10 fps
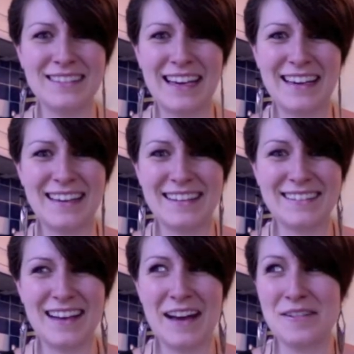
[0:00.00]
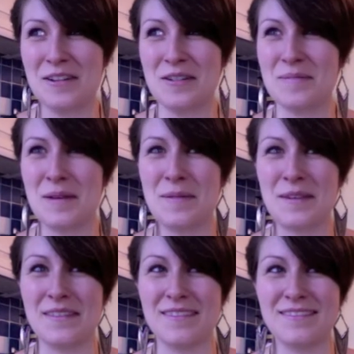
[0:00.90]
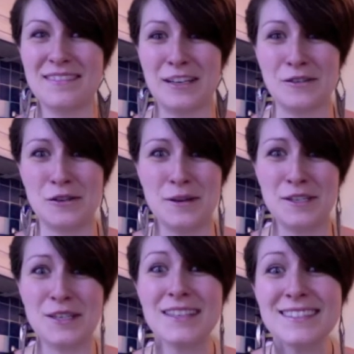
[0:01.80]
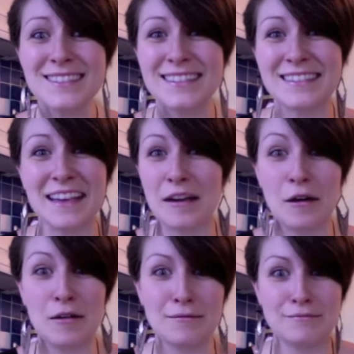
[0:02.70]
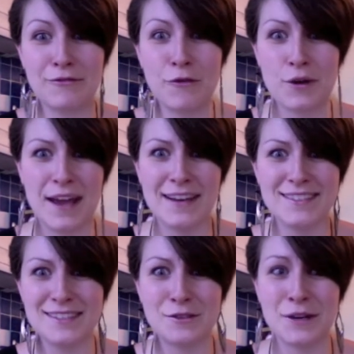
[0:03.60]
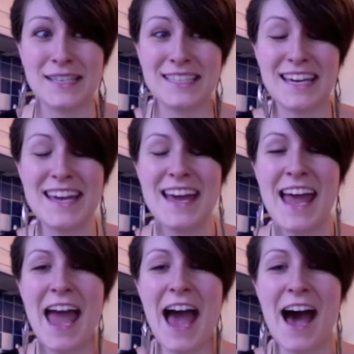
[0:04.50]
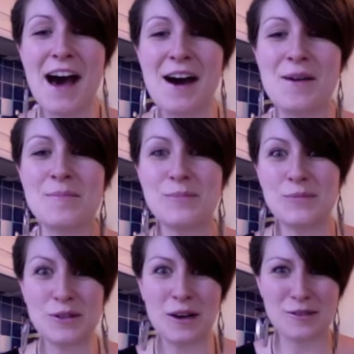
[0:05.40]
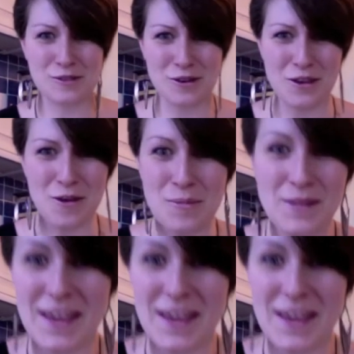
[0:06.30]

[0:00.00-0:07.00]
like, I don't know, maybe, like, 2 inches in, like, 4 days. It's crazy. So I'll show you, but,